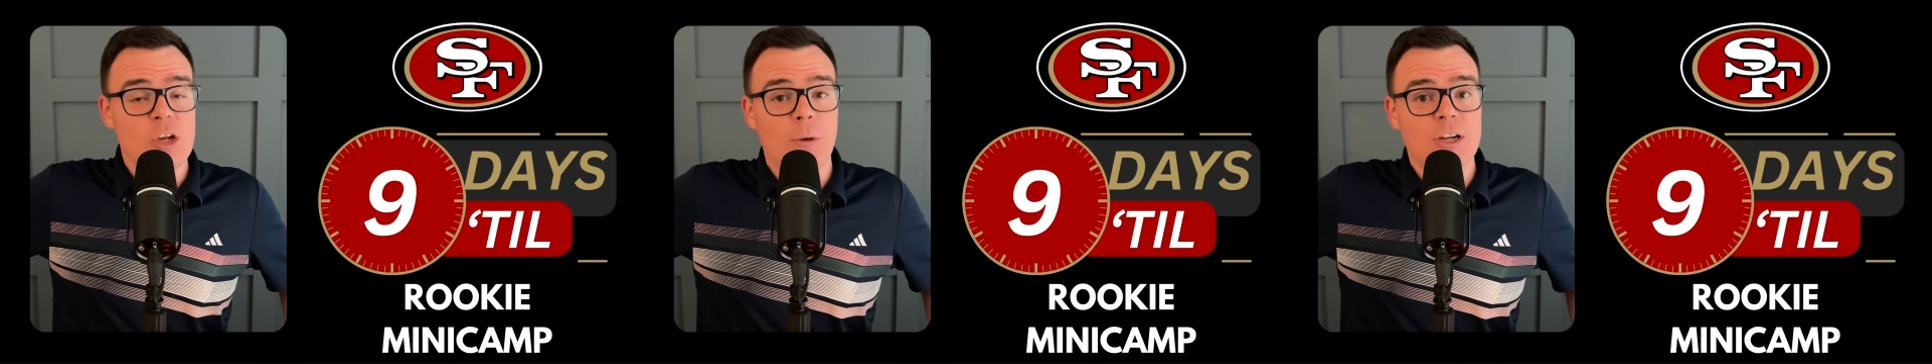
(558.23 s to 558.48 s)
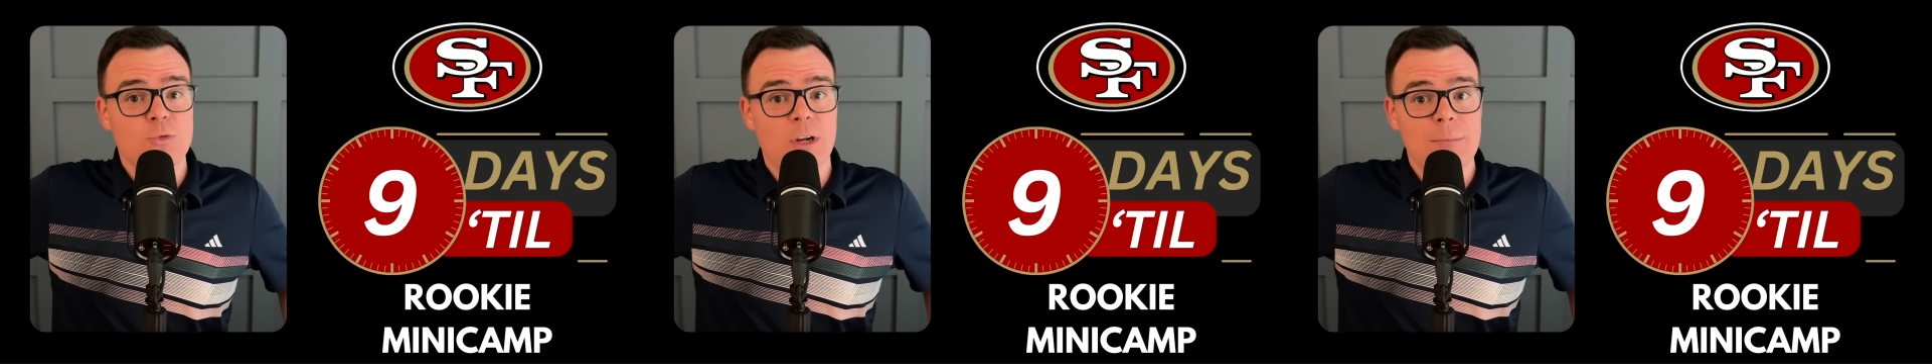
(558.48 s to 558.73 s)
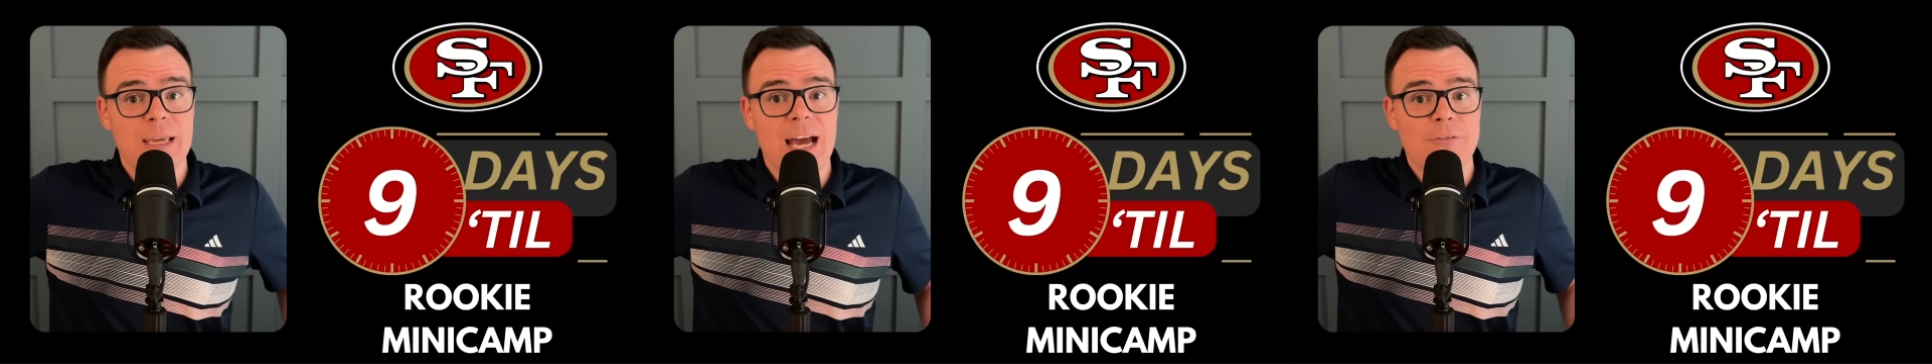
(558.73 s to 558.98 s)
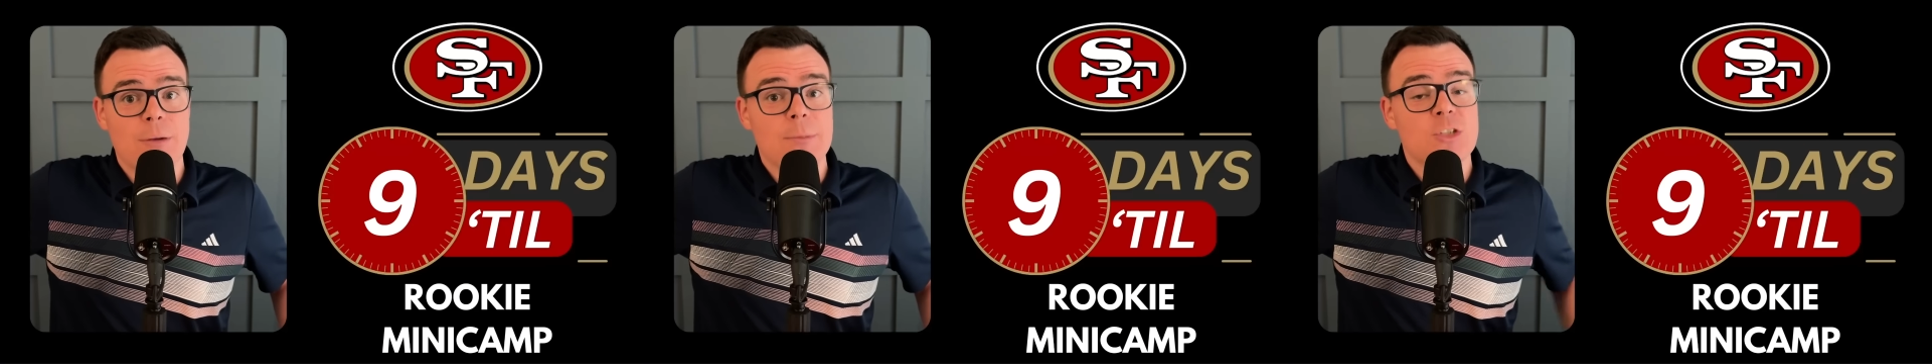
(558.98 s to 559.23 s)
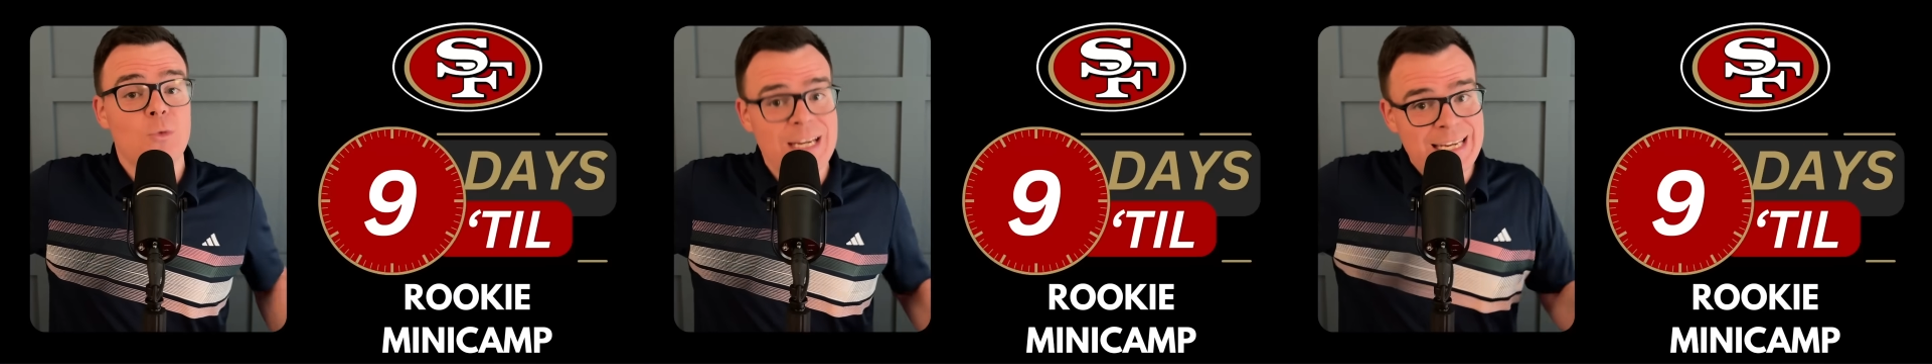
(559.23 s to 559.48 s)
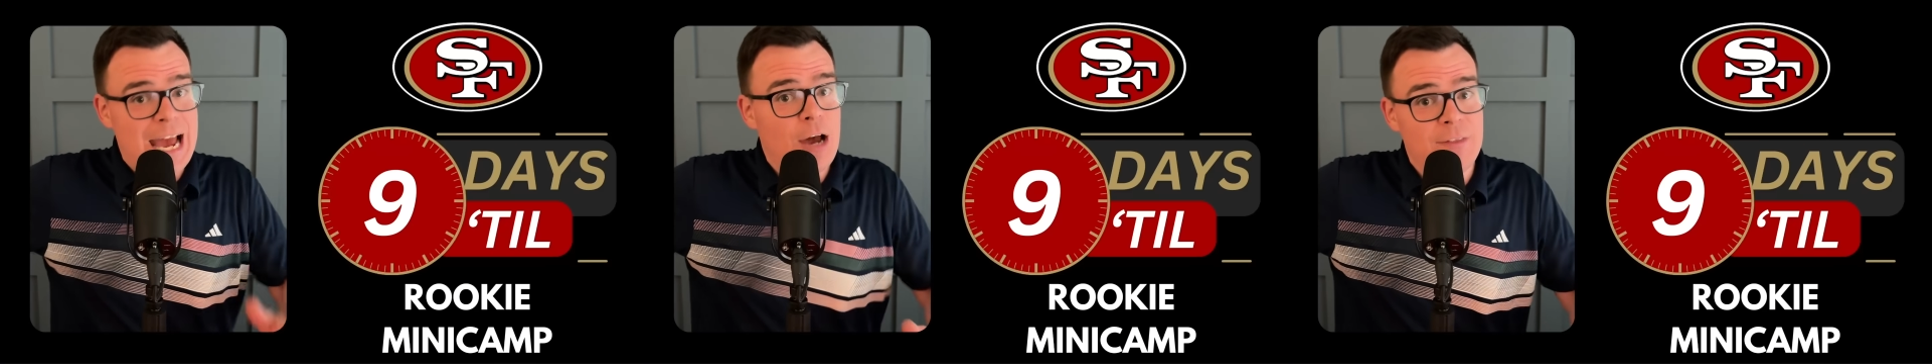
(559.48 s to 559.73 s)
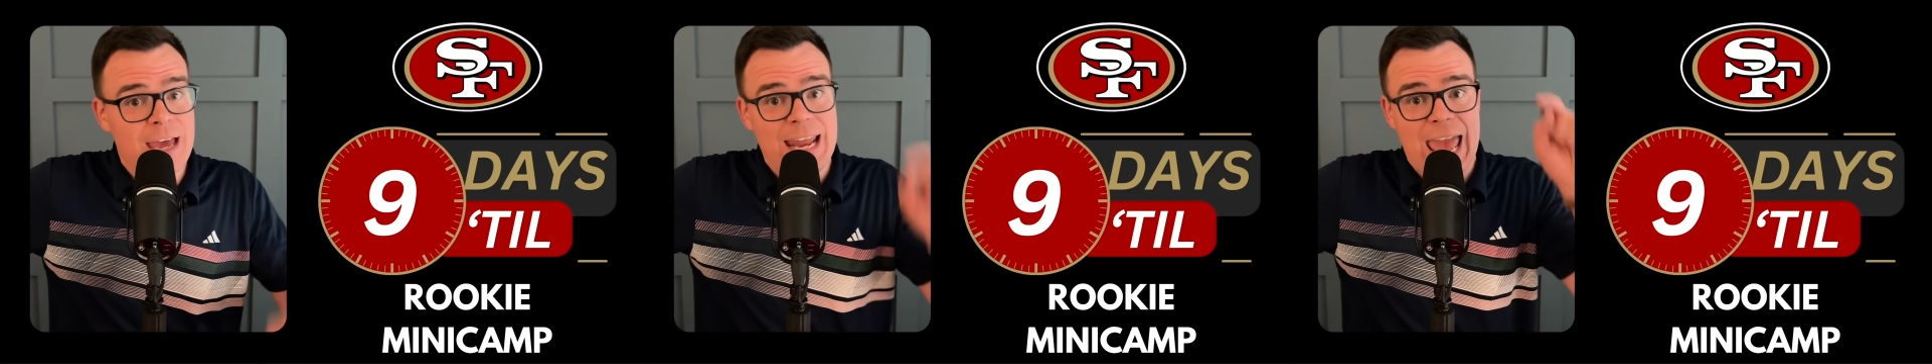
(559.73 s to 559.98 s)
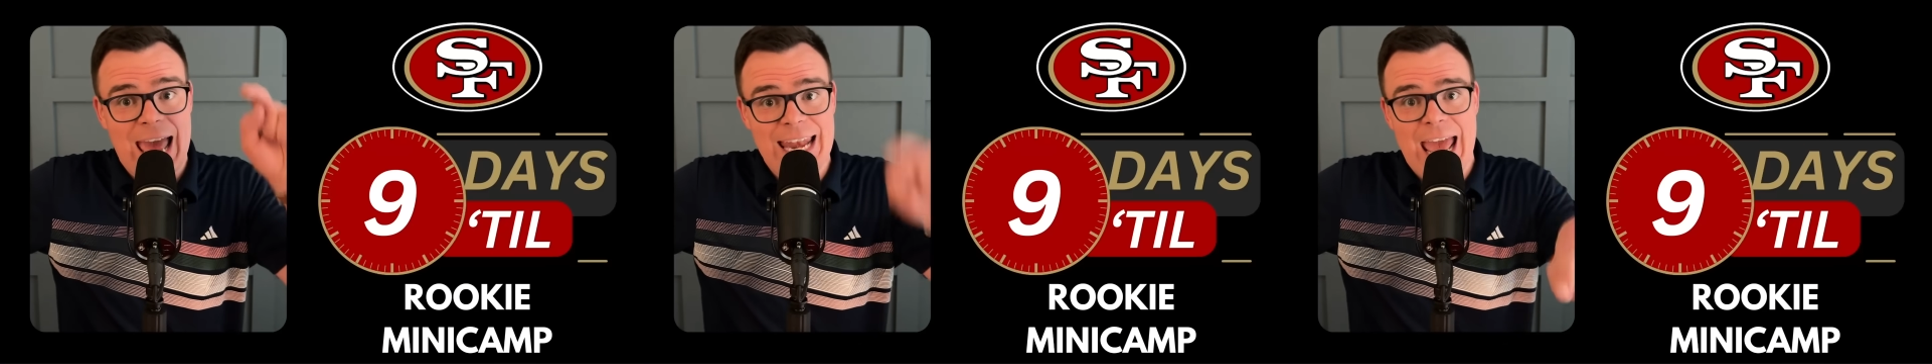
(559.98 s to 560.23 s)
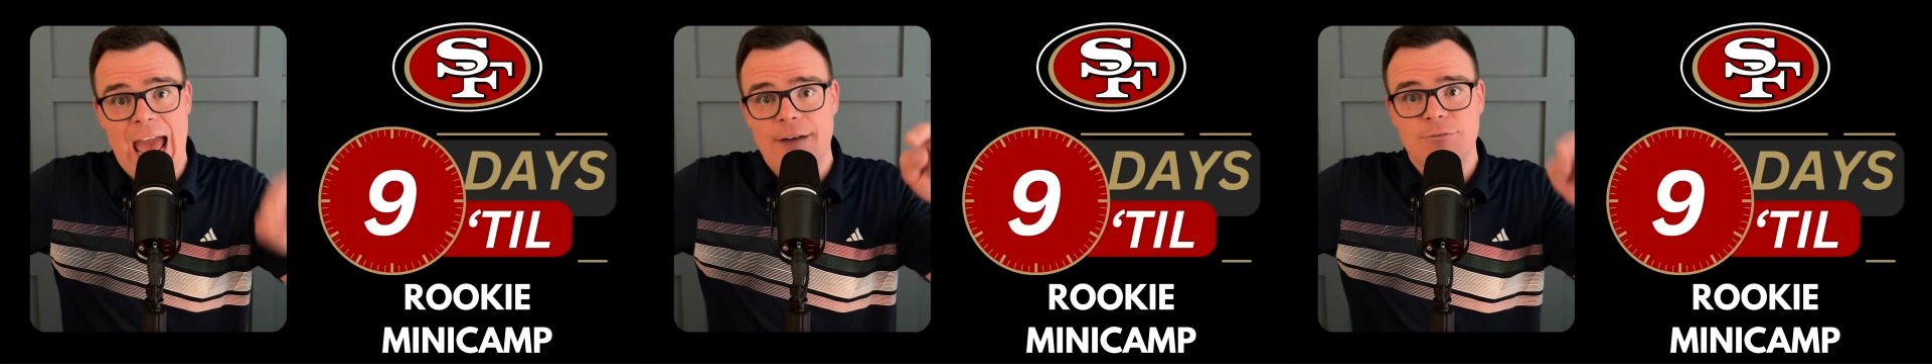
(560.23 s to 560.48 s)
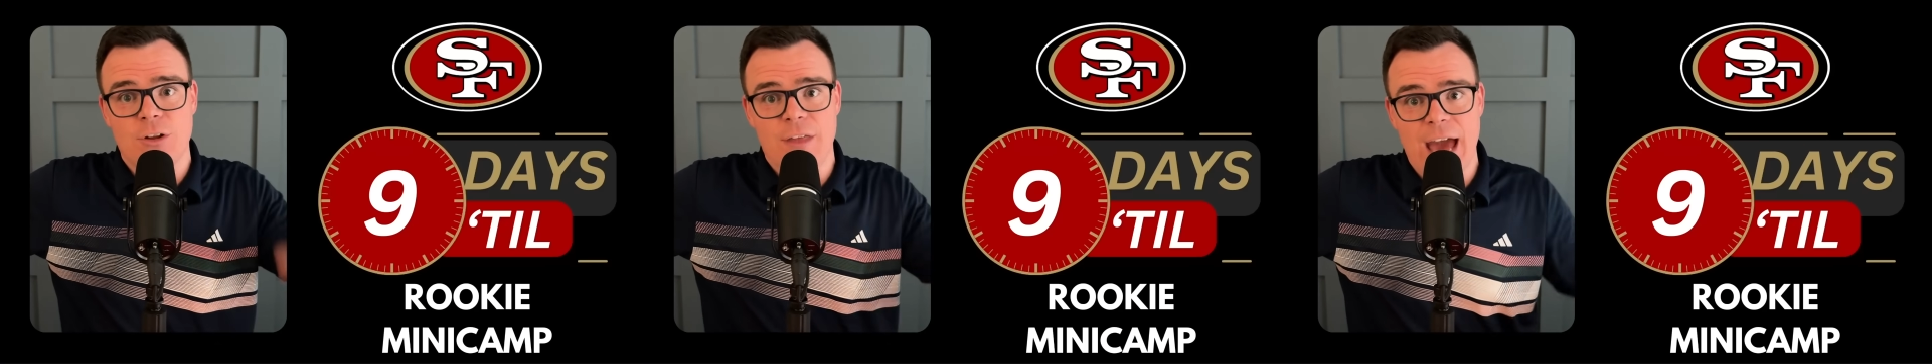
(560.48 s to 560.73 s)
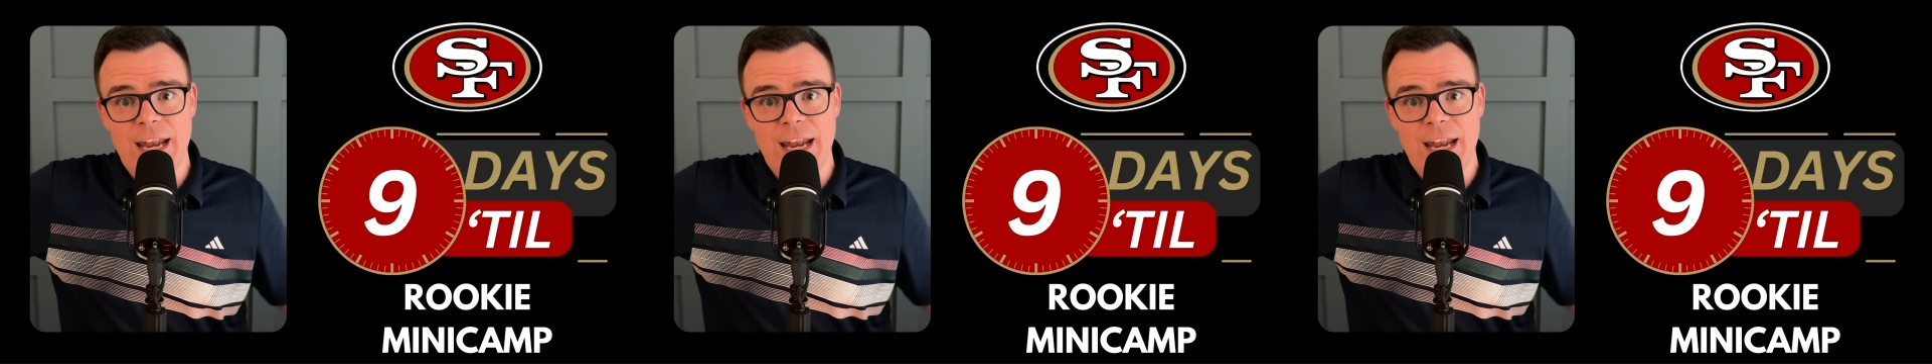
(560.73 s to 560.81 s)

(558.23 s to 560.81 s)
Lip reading: much we're going to be covering between now and then and after that.